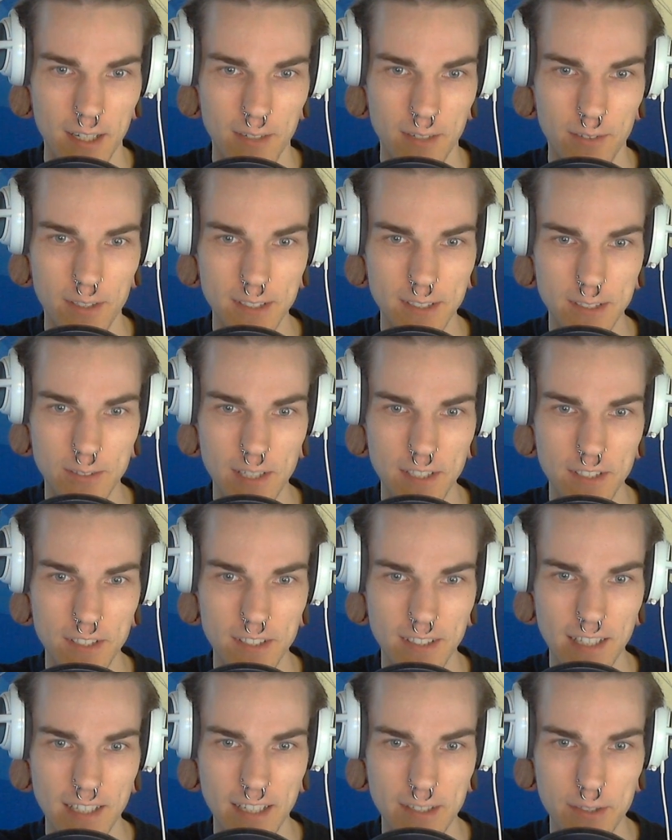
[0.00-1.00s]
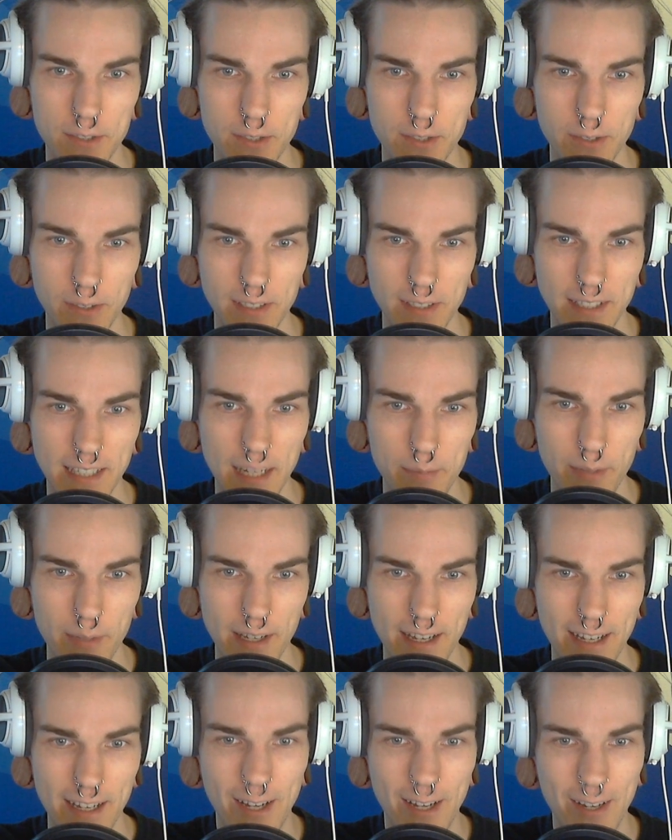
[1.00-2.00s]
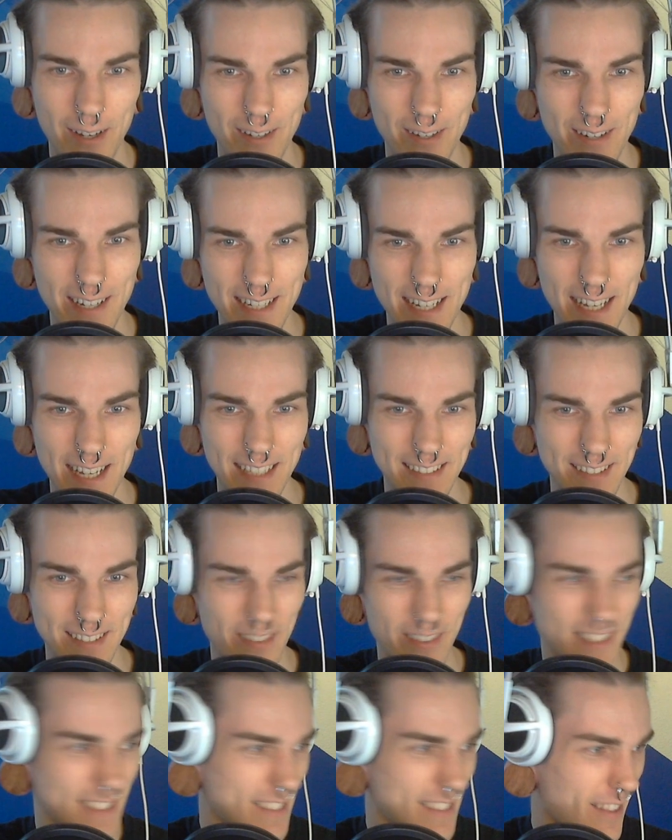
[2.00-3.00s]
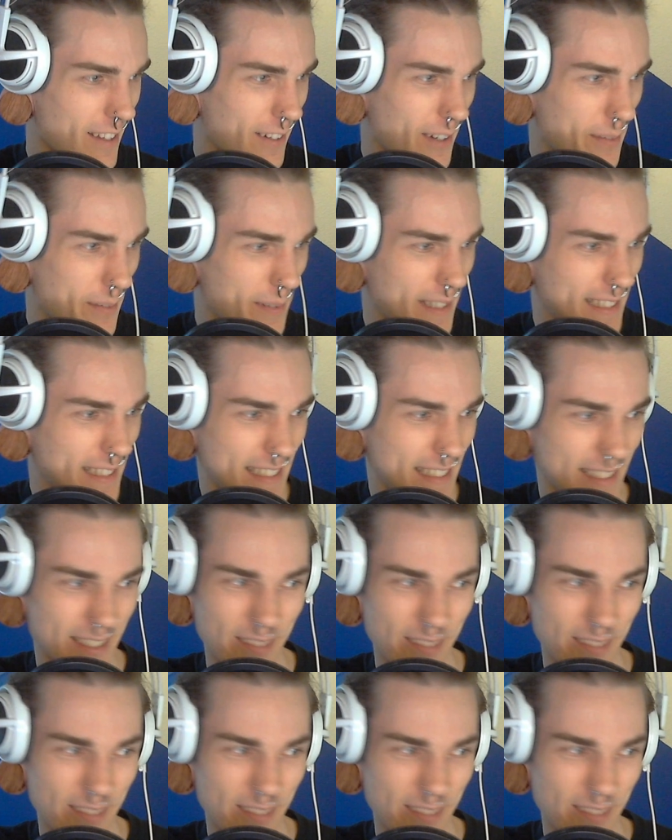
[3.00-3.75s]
First question, are you truly a Kappa? I already answered this in the comments.